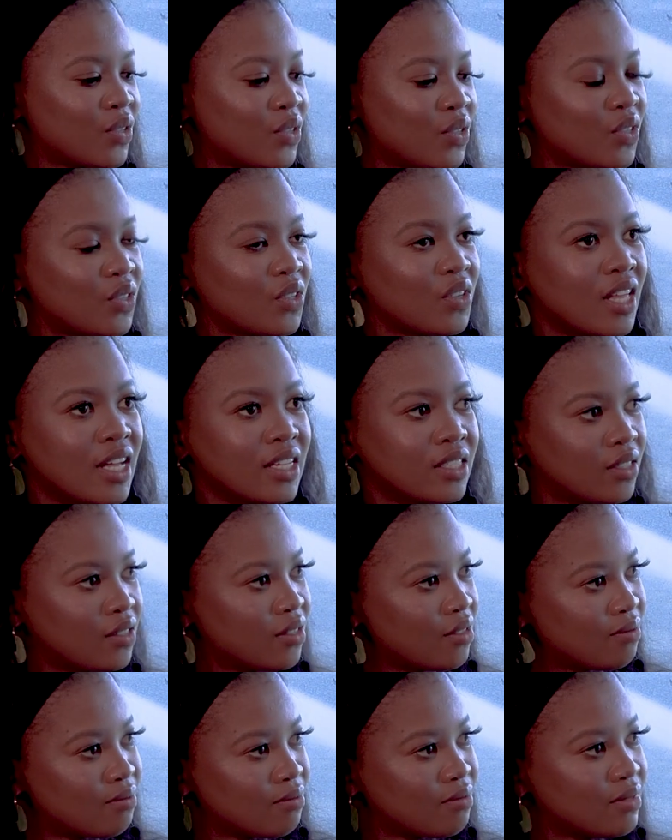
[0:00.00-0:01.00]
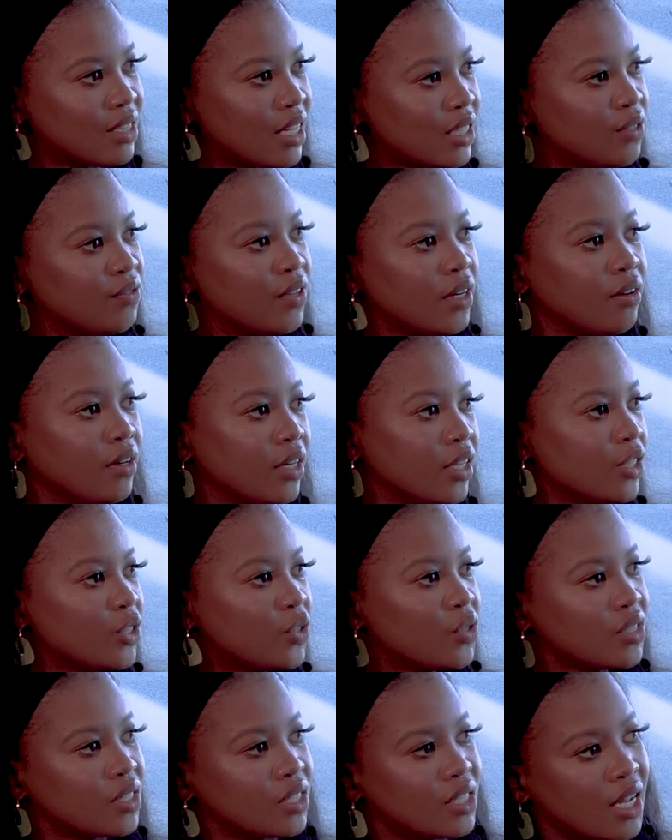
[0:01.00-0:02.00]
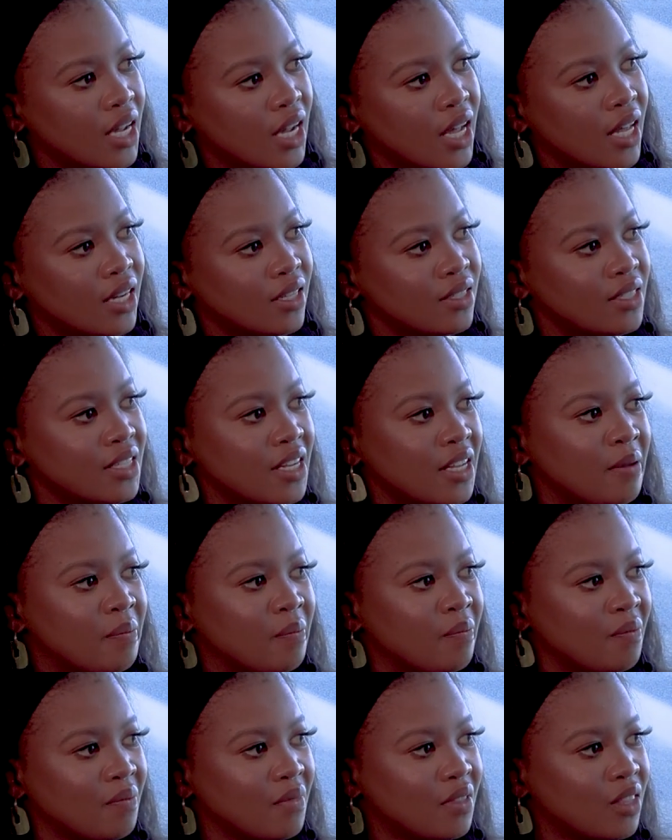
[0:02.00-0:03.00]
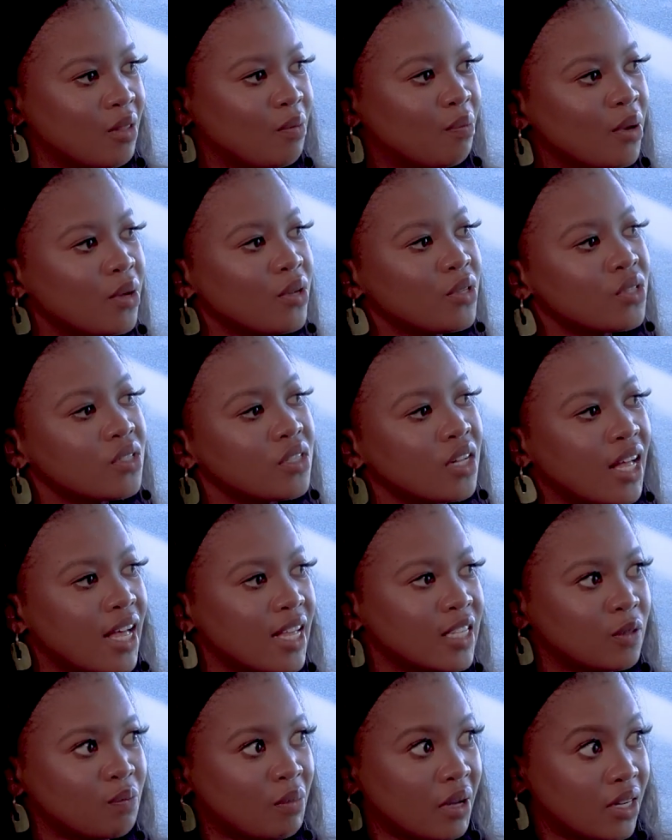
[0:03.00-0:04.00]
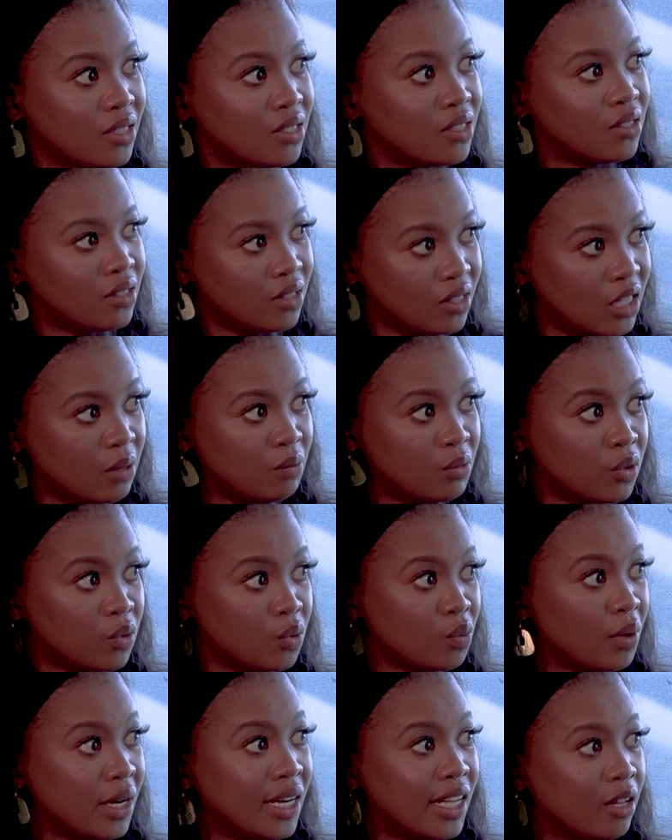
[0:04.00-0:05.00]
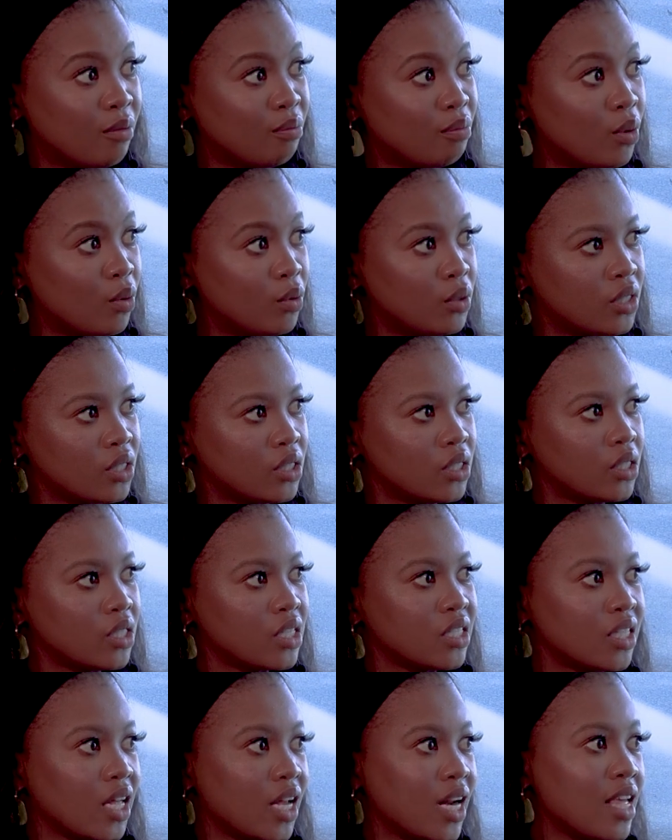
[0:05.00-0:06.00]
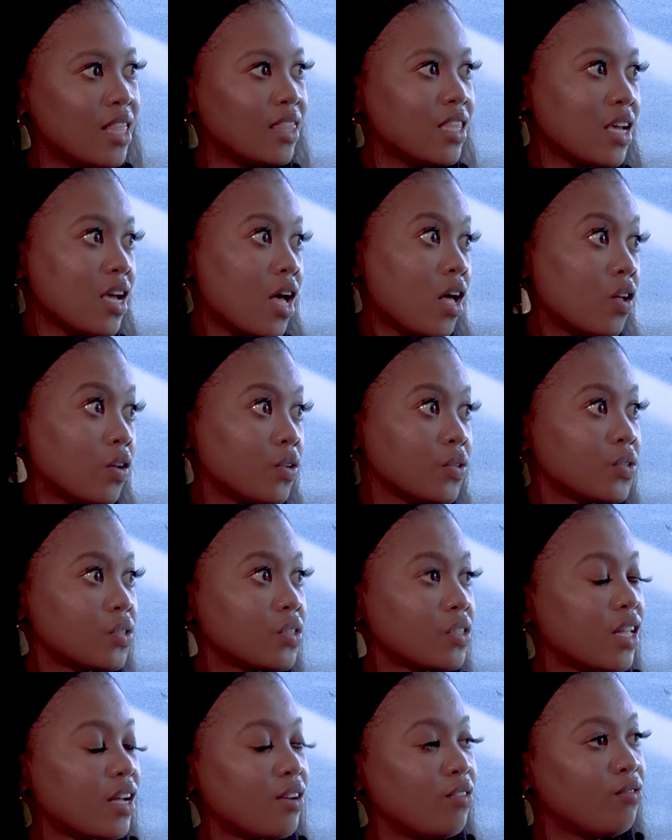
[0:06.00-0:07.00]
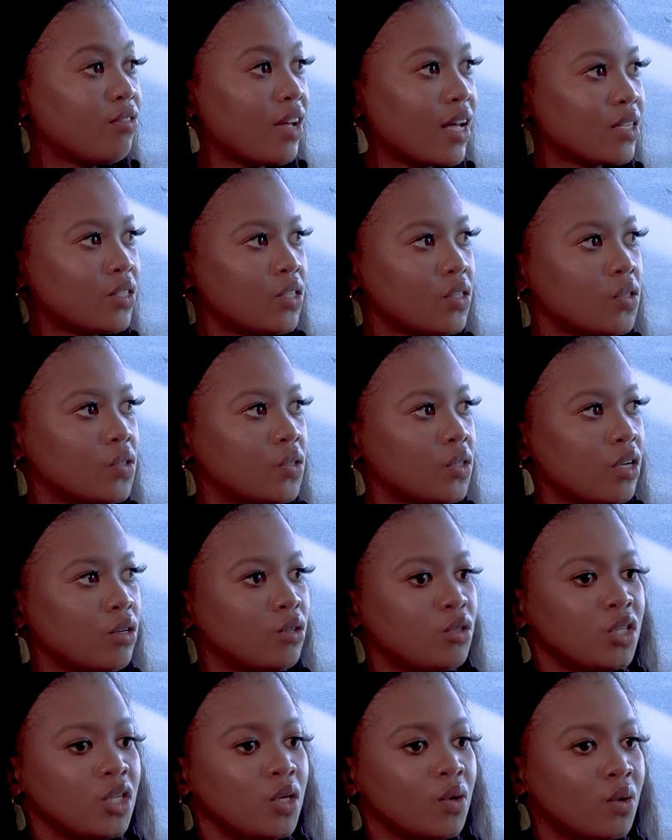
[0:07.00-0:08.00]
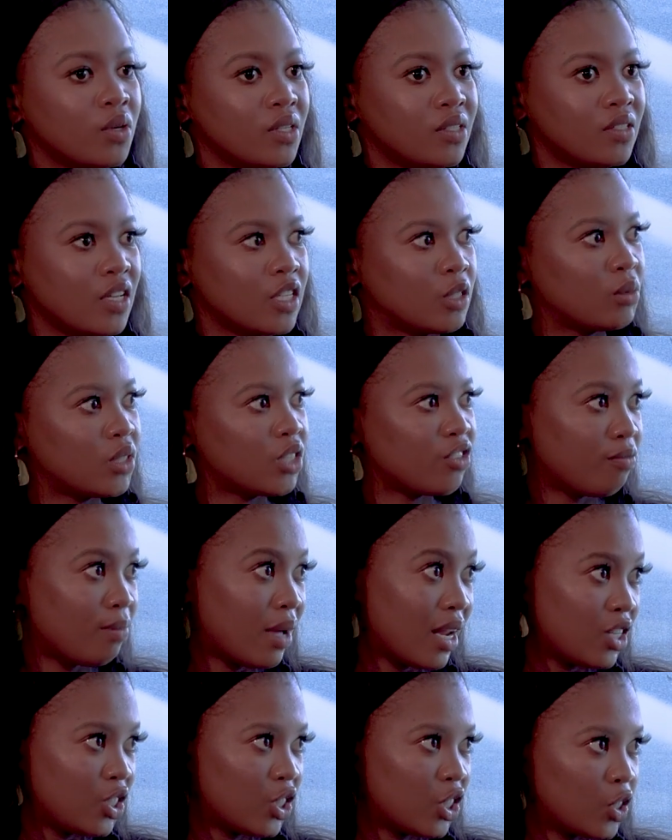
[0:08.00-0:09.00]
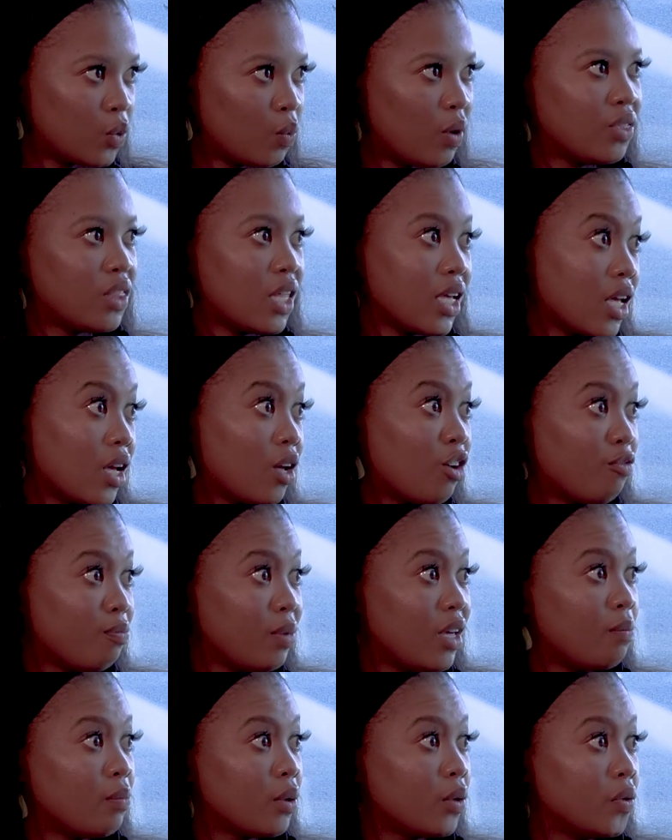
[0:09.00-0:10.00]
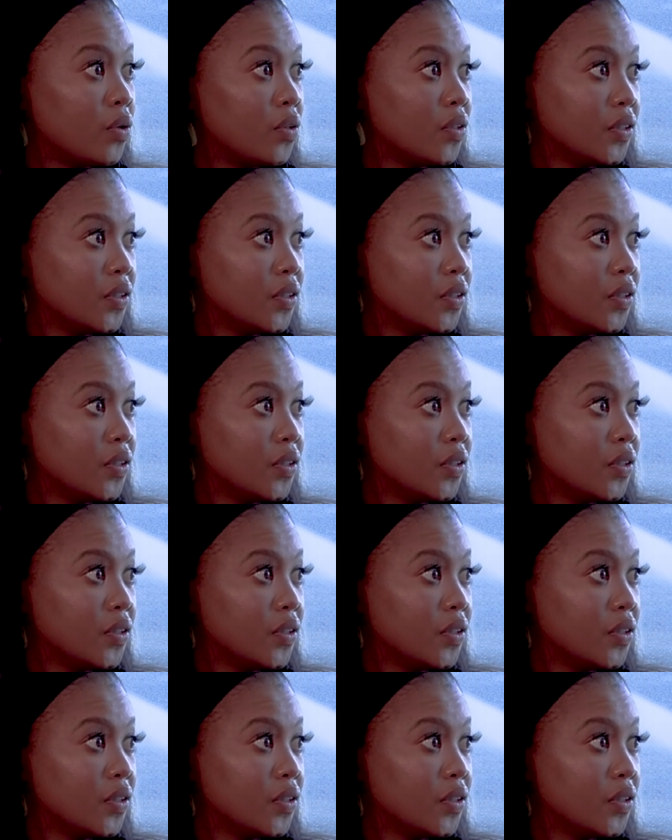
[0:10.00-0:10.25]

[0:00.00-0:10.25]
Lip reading: So that's very interesting, and the personal aspect seems really important. Is there anything else that factors into your assessment of managers when thinking of people?